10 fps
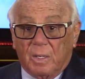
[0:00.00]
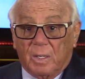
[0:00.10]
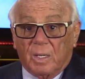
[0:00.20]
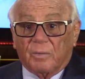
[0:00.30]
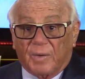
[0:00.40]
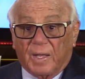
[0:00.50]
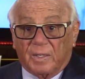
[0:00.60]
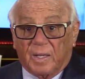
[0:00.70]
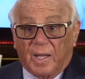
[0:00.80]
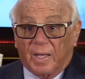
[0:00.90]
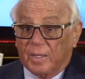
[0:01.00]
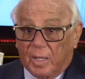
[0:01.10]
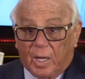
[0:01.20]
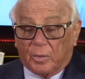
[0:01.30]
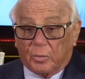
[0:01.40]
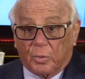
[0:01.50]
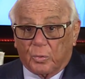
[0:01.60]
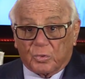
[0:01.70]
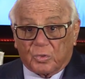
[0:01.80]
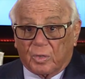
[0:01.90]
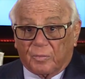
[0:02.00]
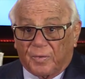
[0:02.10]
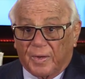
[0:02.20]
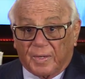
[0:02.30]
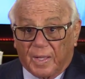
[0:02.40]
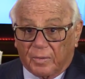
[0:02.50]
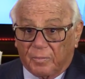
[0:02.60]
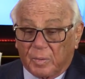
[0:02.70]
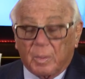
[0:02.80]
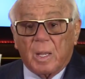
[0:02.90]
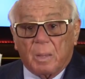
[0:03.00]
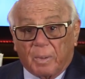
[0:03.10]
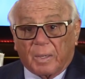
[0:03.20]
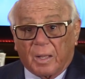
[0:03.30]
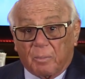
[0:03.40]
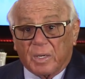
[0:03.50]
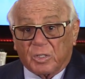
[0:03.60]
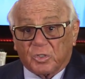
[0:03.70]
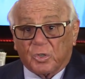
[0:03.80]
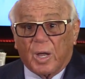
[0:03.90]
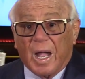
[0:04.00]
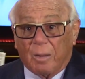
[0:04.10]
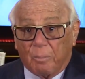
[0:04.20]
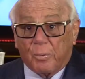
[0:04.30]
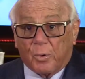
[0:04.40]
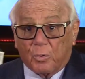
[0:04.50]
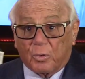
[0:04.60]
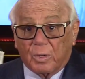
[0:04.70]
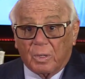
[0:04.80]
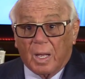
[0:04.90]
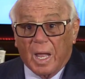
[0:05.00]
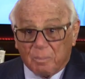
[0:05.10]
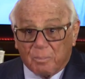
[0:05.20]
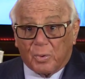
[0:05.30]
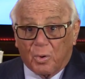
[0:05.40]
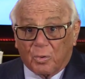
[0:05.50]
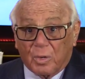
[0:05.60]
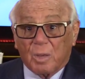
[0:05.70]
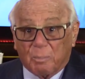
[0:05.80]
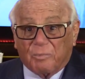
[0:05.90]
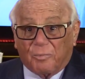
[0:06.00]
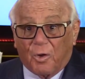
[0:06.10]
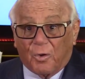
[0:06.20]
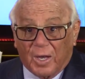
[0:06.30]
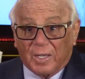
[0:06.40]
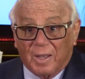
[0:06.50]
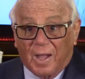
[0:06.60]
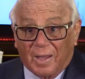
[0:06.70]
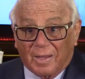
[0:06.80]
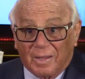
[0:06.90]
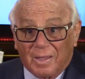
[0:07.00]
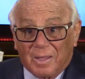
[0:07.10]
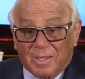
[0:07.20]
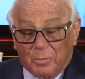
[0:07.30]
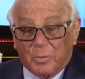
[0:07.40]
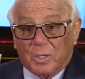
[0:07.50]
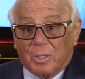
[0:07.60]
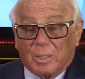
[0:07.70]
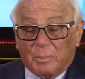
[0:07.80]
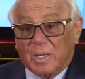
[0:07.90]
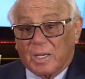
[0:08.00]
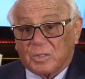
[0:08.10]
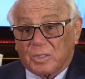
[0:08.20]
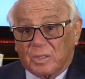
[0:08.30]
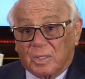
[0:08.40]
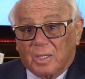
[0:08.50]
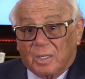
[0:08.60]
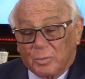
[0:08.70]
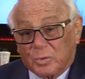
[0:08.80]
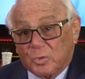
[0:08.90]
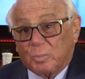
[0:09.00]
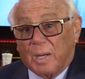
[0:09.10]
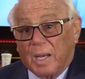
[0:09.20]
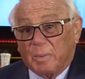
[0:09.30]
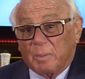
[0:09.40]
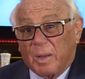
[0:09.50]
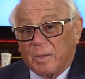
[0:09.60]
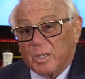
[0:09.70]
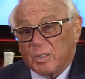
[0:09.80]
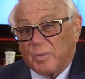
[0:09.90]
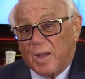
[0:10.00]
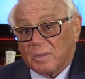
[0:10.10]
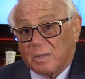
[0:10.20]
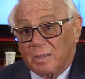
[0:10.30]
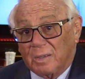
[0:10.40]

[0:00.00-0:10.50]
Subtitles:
If I die, I don't know who's going to fight out of it, but I'll make sure I'm broke before I die. Let me ask you, would you buy me my next vodka?